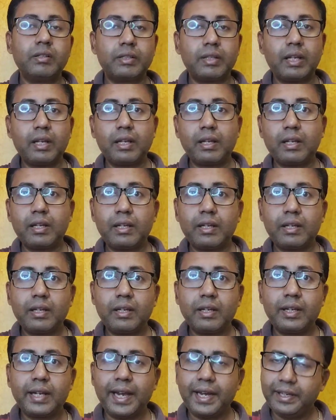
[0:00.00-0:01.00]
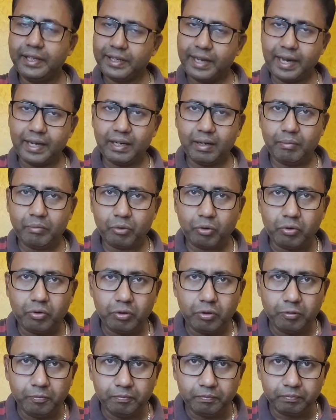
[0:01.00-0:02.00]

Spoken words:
sa. Any random note